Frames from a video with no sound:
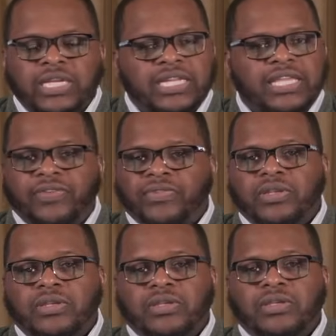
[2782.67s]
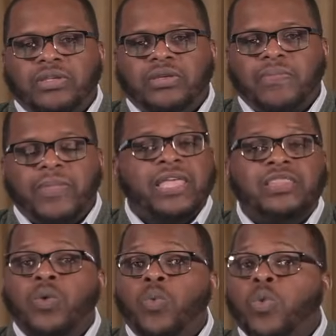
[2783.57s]
didn't give it, and
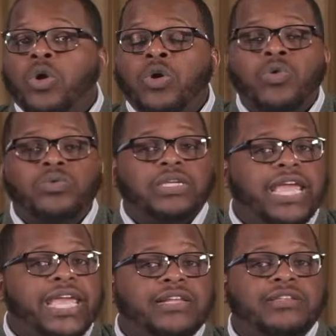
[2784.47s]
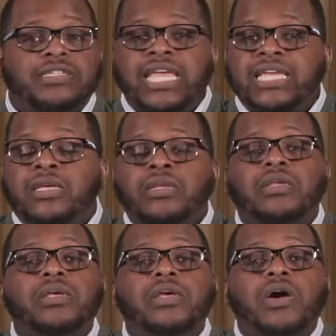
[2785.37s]
the world can't take it
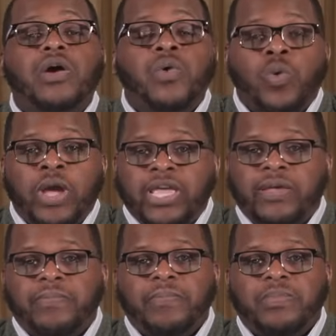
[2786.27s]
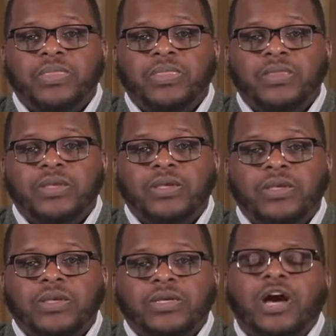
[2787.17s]
away.
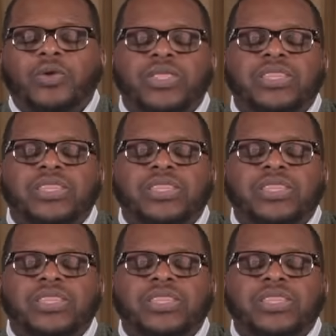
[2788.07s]
God, we